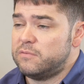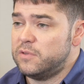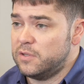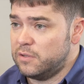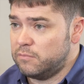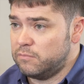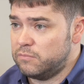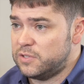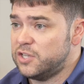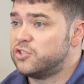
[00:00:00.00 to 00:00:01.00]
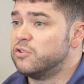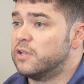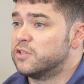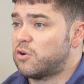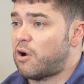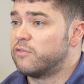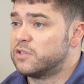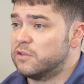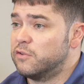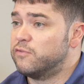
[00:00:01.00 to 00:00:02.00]
the tissue that is
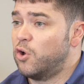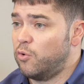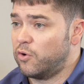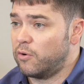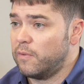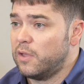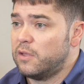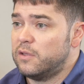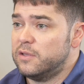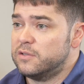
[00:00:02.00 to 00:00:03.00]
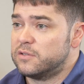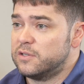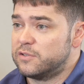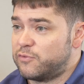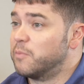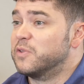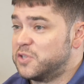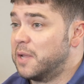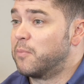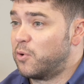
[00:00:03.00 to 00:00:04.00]
harvested, the donor, is from the
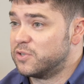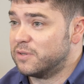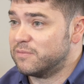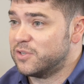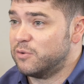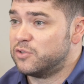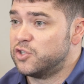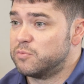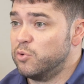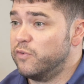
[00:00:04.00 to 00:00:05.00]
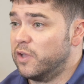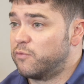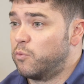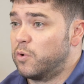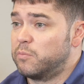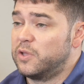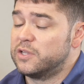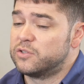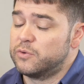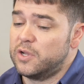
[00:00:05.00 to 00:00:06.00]
same person. So it's just moving it from one
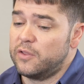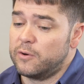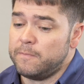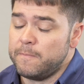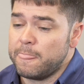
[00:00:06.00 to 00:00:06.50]
place to another.